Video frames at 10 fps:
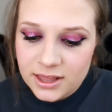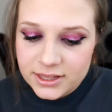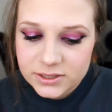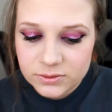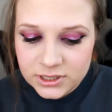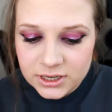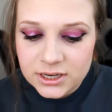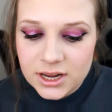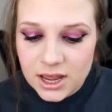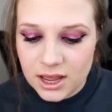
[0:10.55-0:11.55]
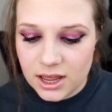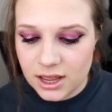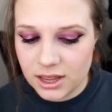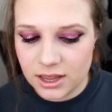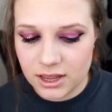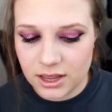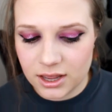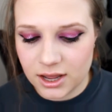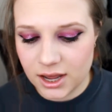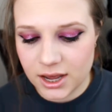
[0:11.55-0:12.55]
This one,
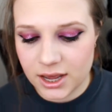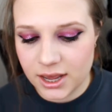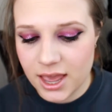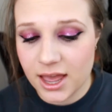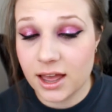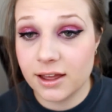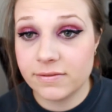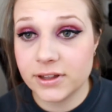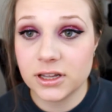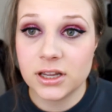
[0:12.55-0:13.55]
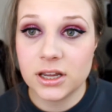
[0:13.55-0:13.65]
I have